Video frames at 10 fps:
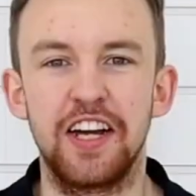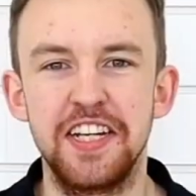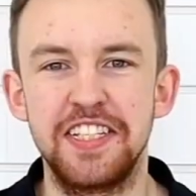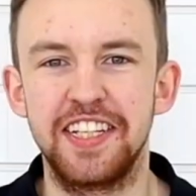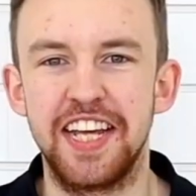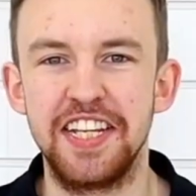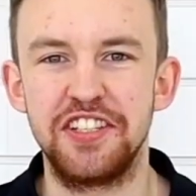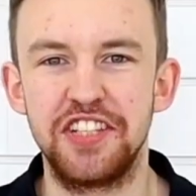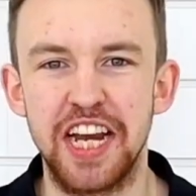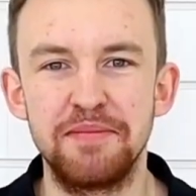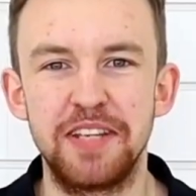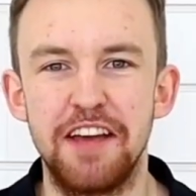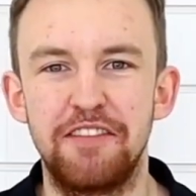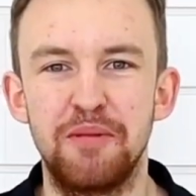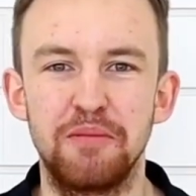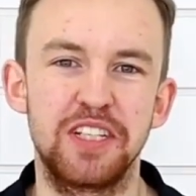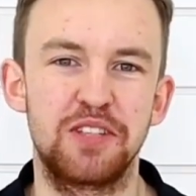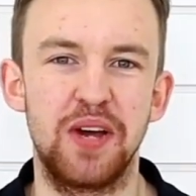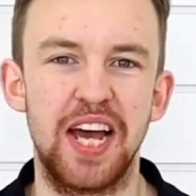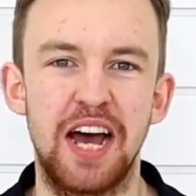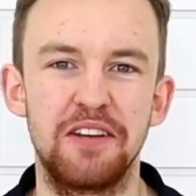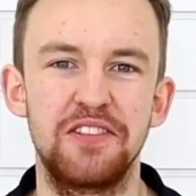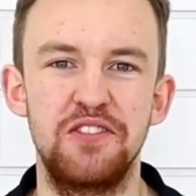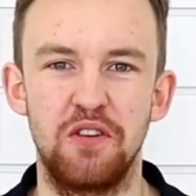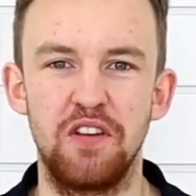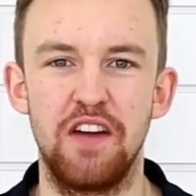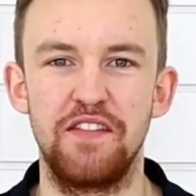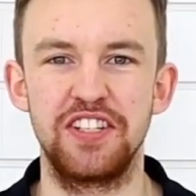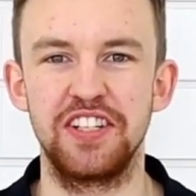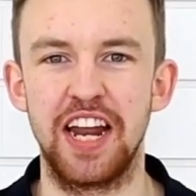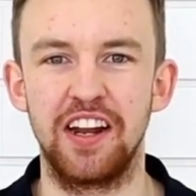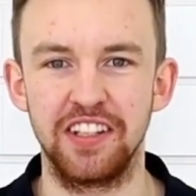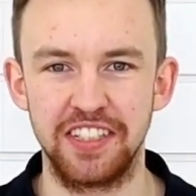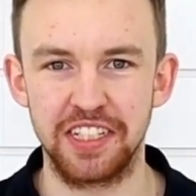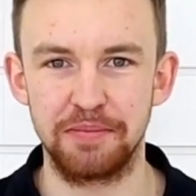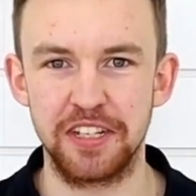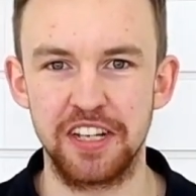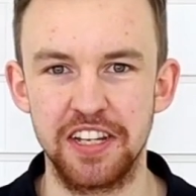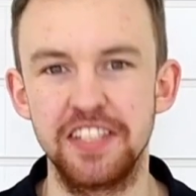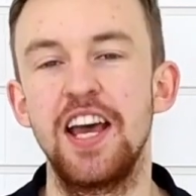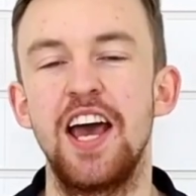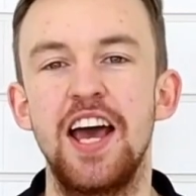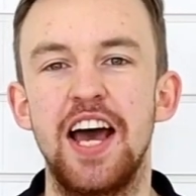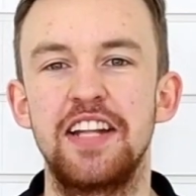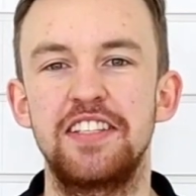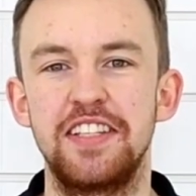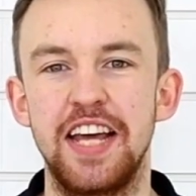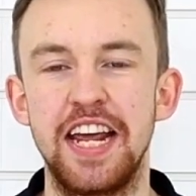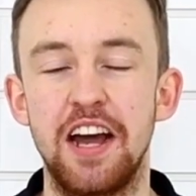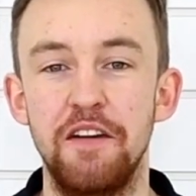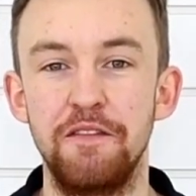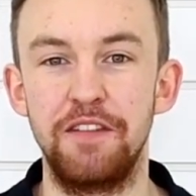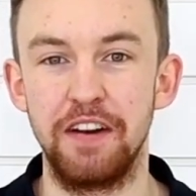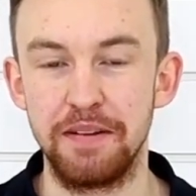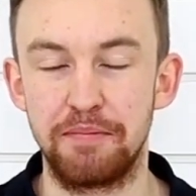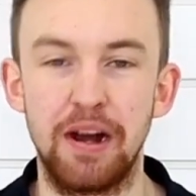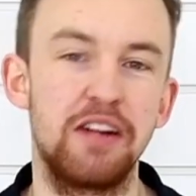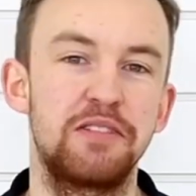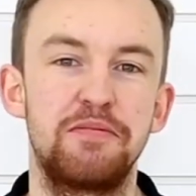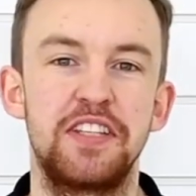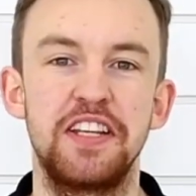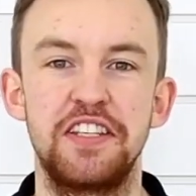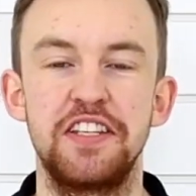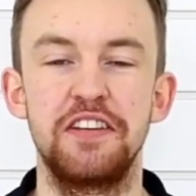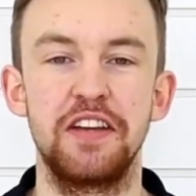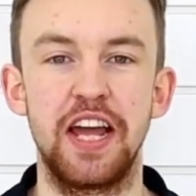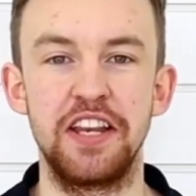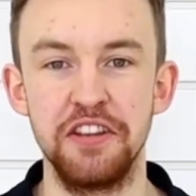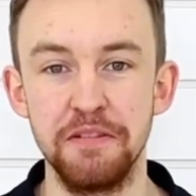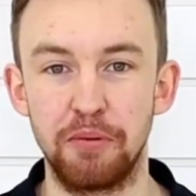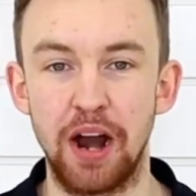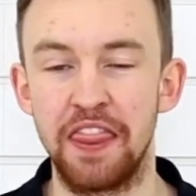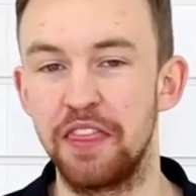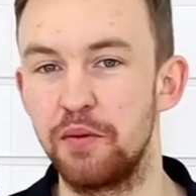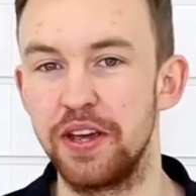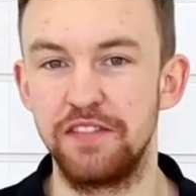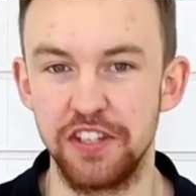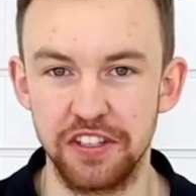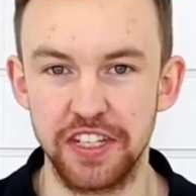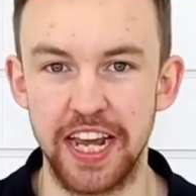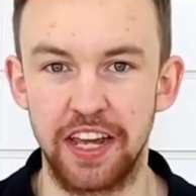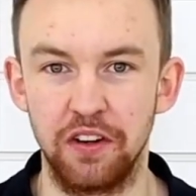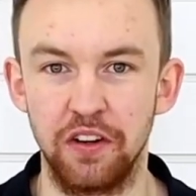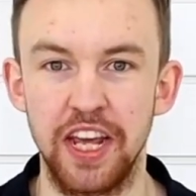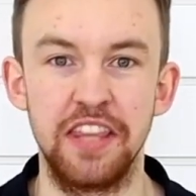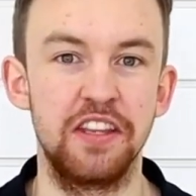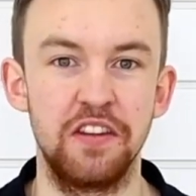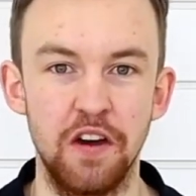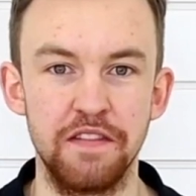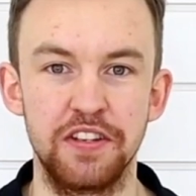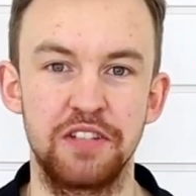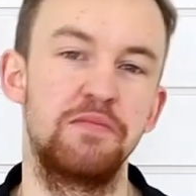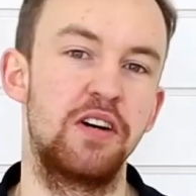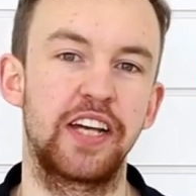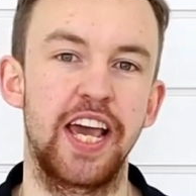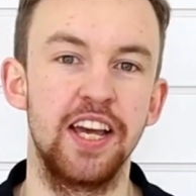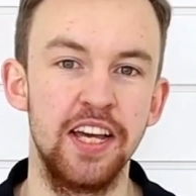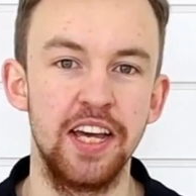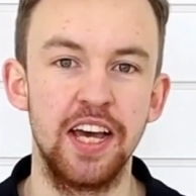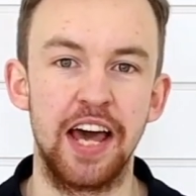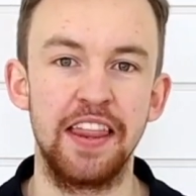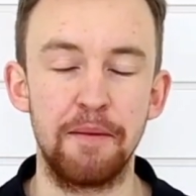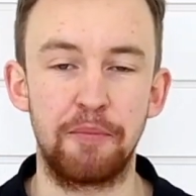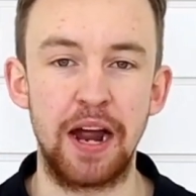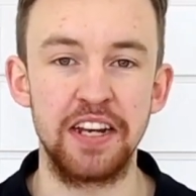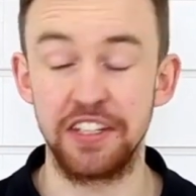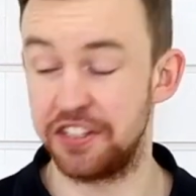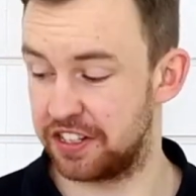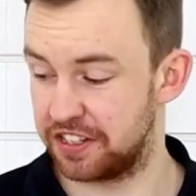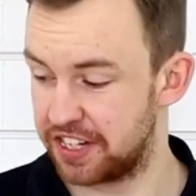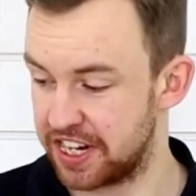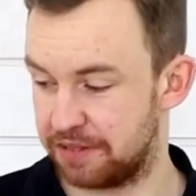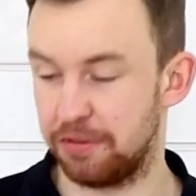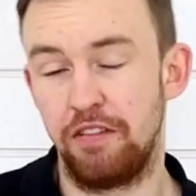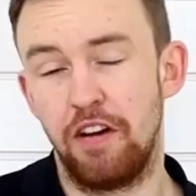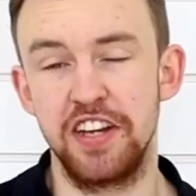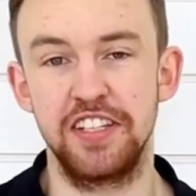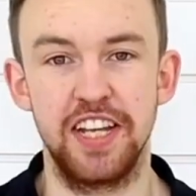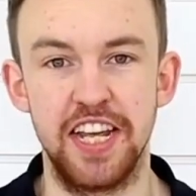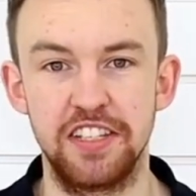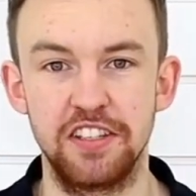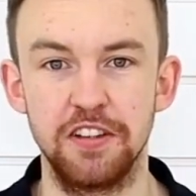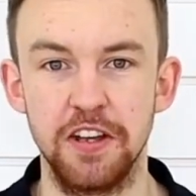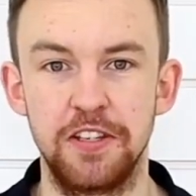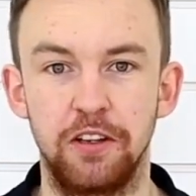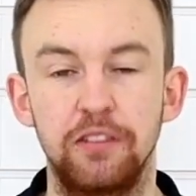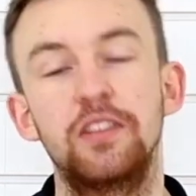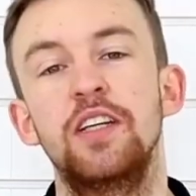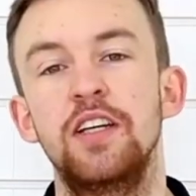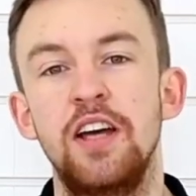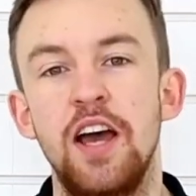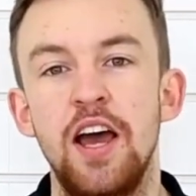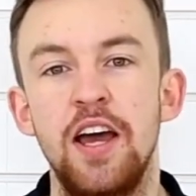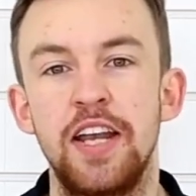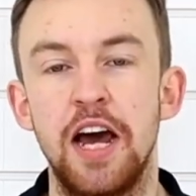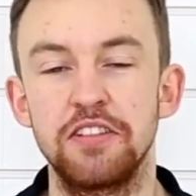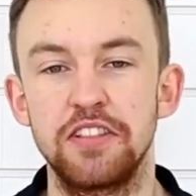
guys, it's James here from Optics Warehouse, your night vision and hunting specialist, and today I'm very proud to present to you a new brand that we have just taken on in the night vision market, and that brand, as you can see to my right, is Sytong. Now